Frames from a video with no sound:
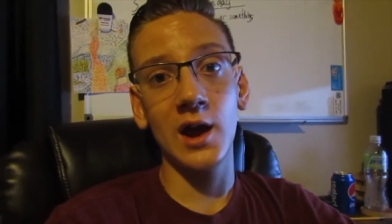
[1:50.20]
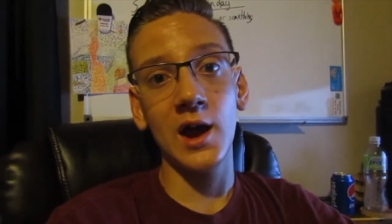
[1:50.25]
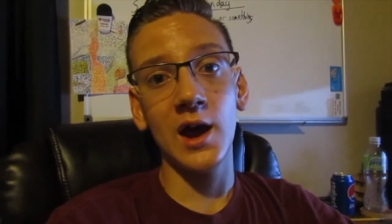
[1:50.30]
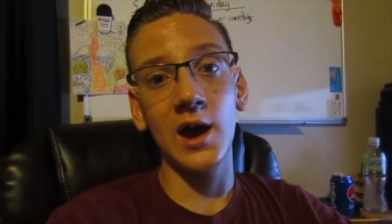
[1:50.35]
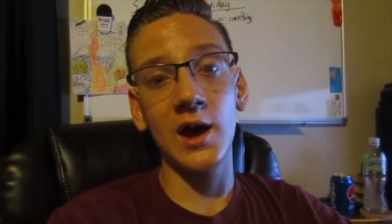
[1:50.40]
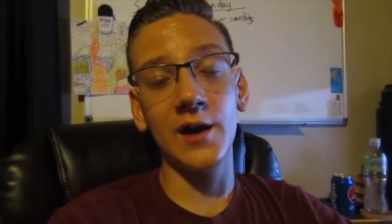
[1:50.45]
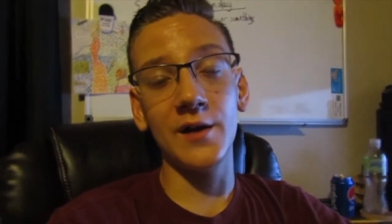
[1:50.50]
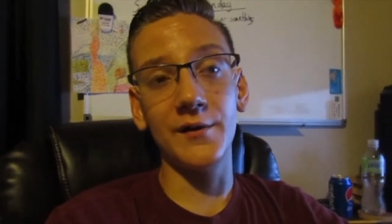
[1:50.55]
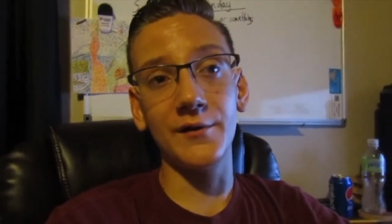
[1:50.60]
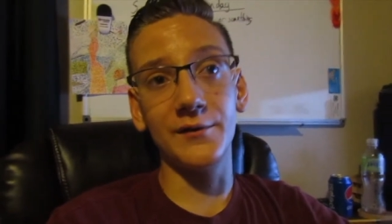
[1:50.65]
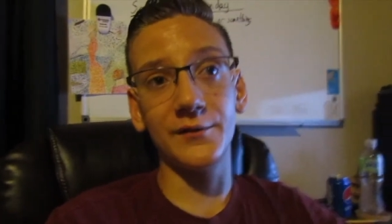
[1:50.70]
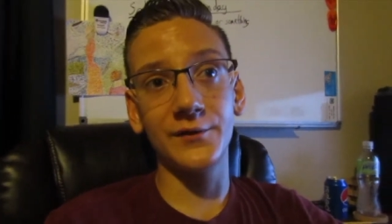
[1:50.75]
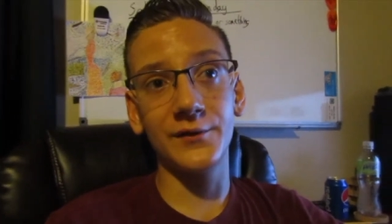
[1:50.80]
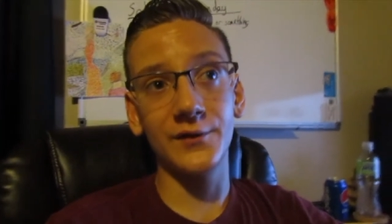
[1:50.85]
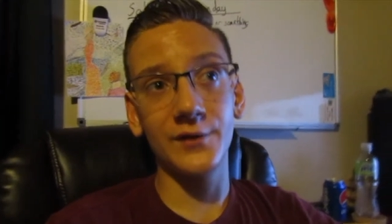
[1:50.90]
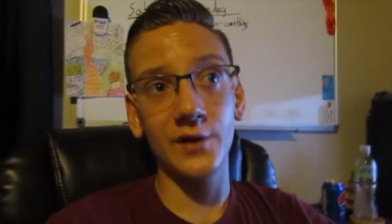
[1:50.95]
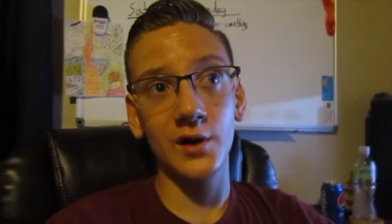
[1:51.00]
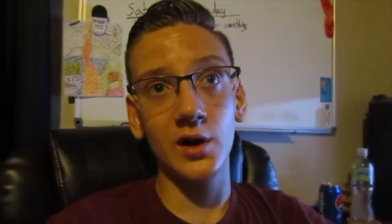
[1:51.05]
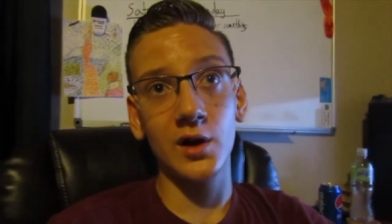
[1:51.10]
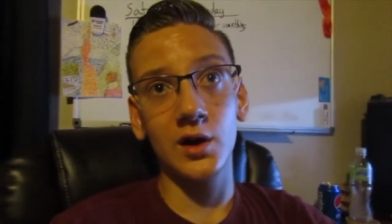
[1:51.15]

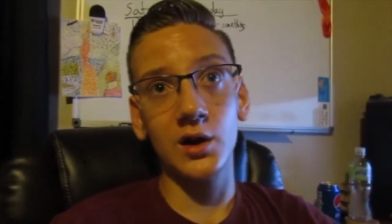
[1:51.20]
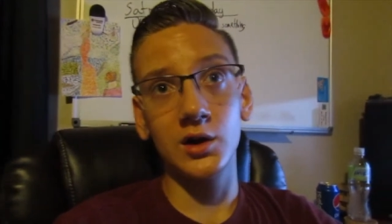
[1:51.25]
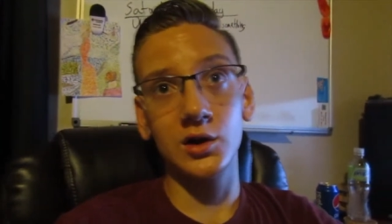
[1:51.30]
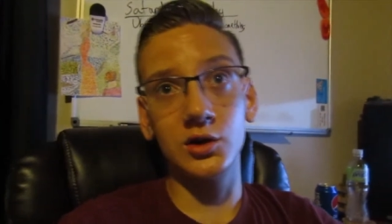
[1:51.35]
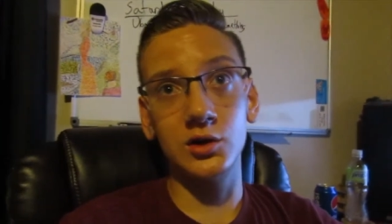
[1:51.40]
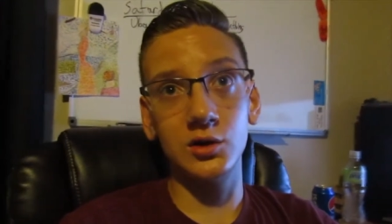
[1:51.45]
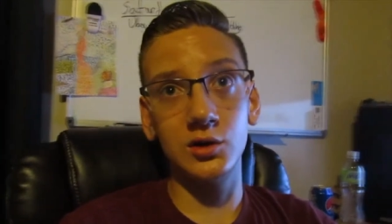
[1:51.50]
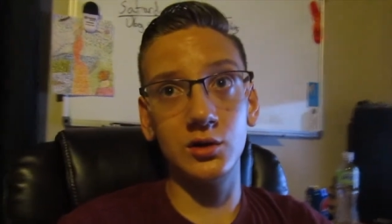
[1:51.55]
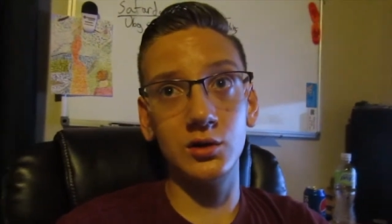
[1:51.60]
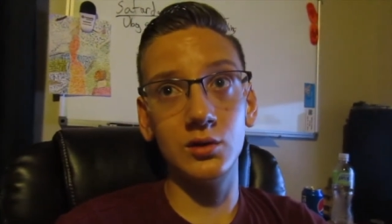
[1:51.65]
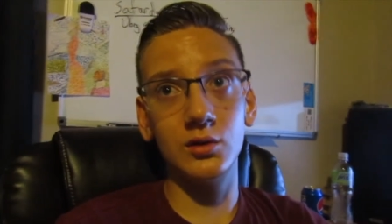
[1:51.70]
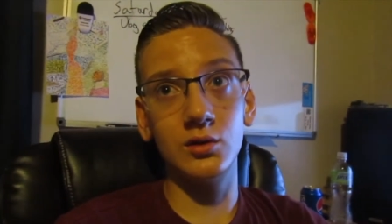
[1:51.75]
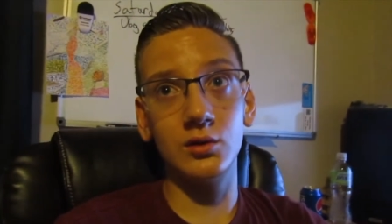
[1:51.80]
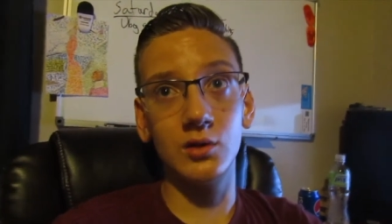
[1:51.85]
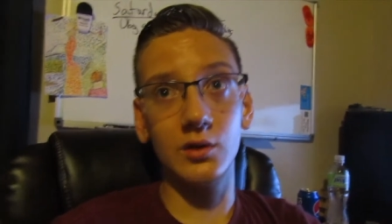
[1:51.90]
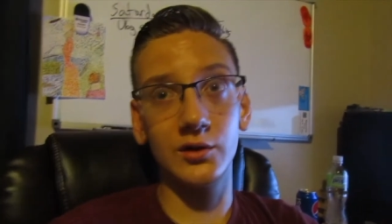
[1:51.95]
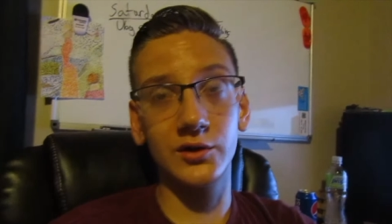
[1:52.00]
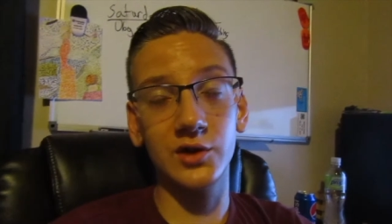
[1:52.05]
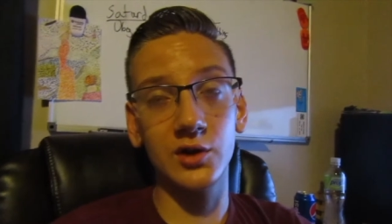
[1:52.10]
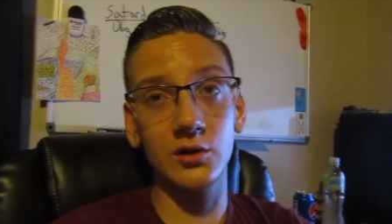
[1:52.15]
If
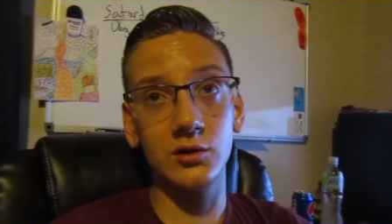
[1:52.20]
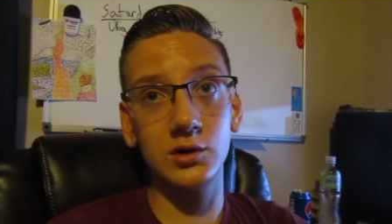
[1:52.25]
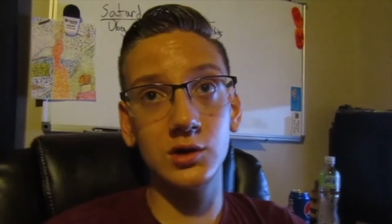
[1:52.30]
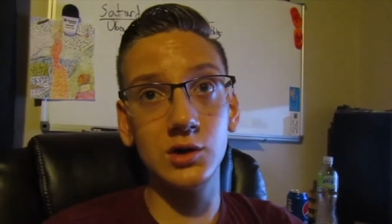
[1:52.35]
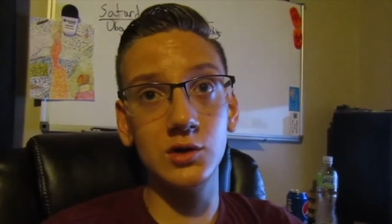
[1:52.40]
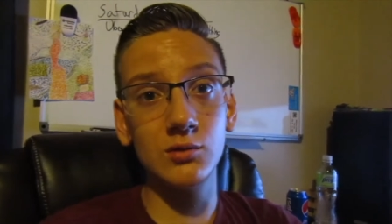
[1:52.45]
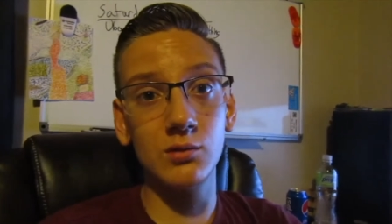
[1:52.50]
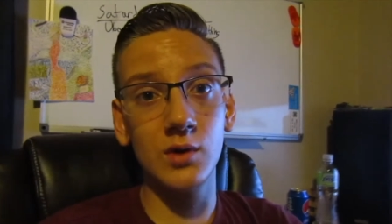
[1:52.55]
you so you